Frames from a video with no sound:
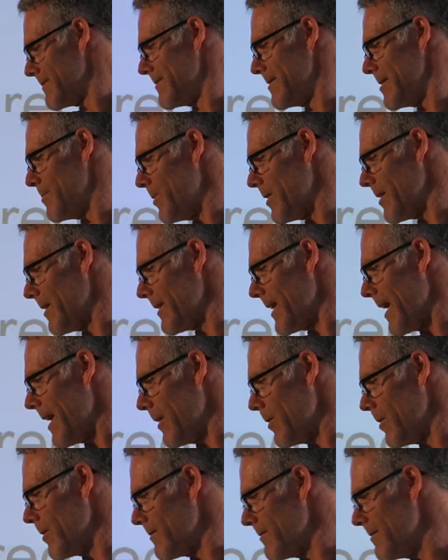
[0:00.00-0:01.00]
typical
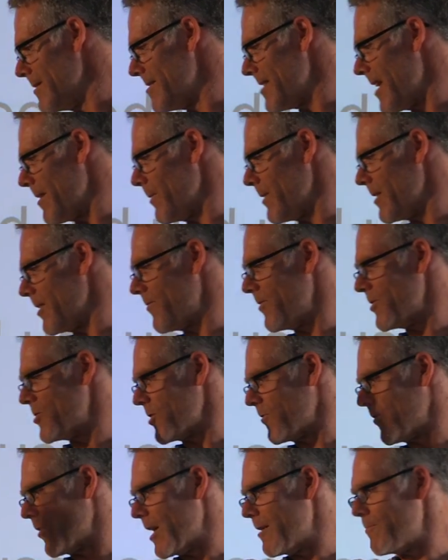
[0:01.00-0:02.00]
dialogue, disable this
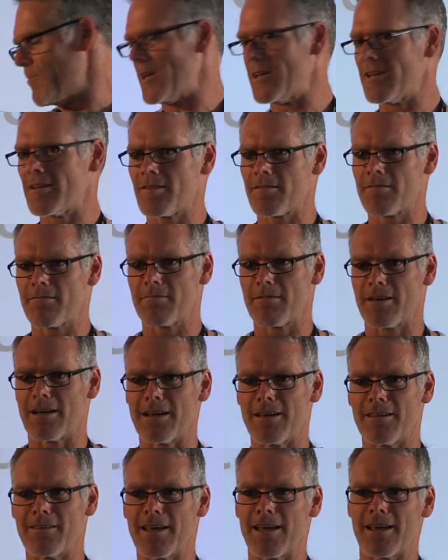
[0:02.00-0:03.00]
feature for IPs,
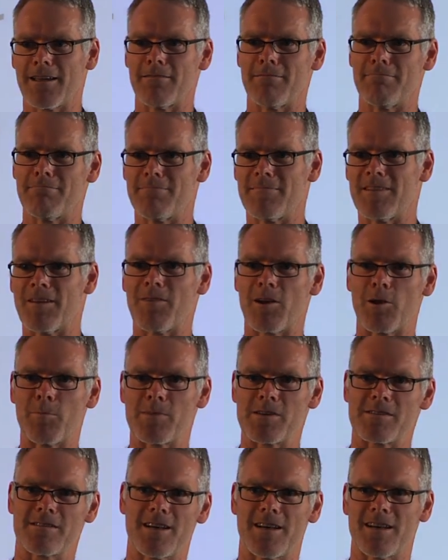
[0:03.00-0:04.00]
uh, then
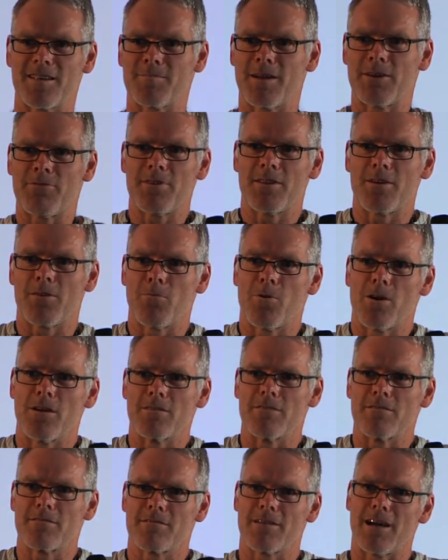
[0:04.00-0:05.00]
developer says, but reader
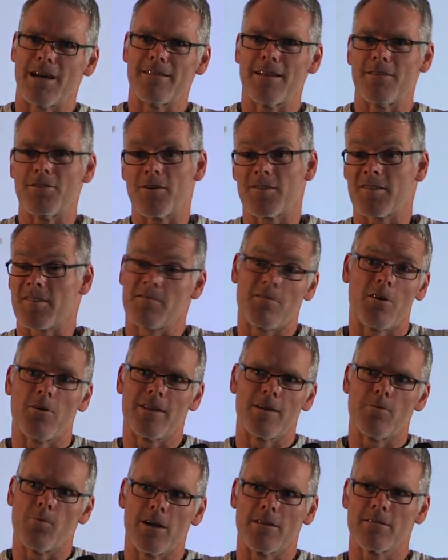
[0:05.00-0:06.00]
wants, and then the other says, no,
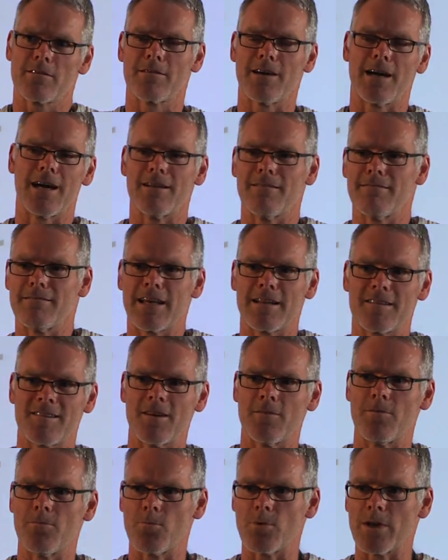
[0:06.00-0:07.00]
they want. And that's
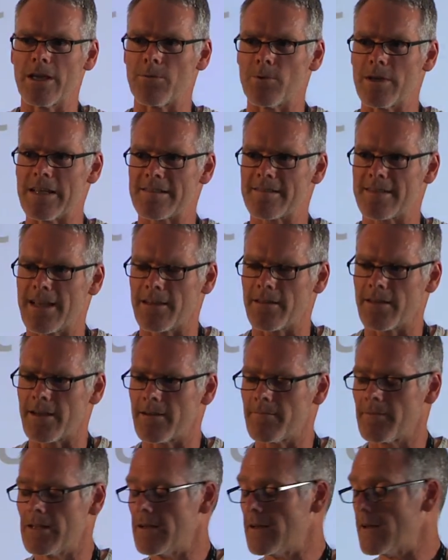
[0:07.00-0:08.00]
it, we, we are stuck
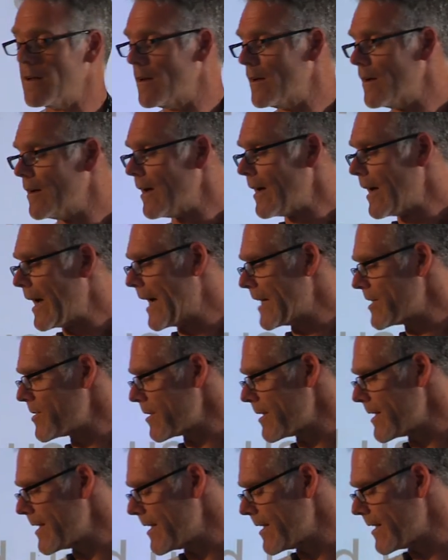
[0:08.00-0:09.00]
there.
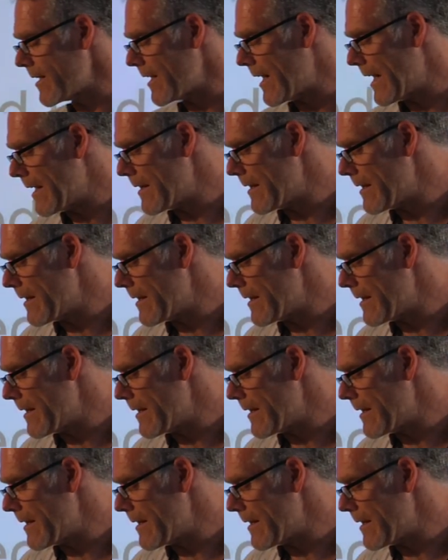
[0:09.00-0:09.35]
Actually, uh, I